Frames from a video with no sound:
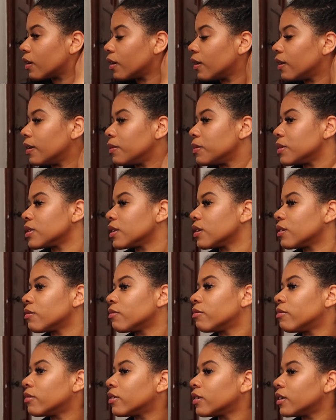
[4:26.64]
And I'm just gonna
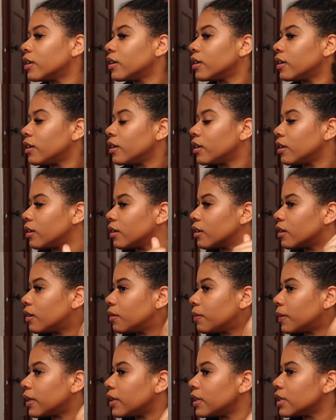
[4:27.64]
run my
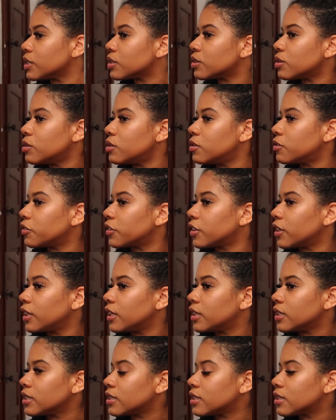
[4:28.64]
hands over
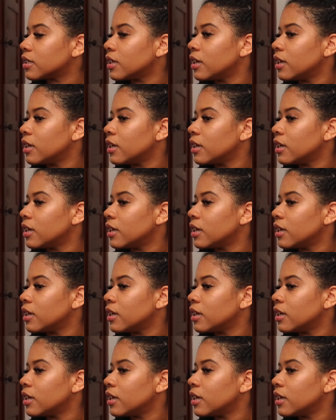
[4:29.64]
it.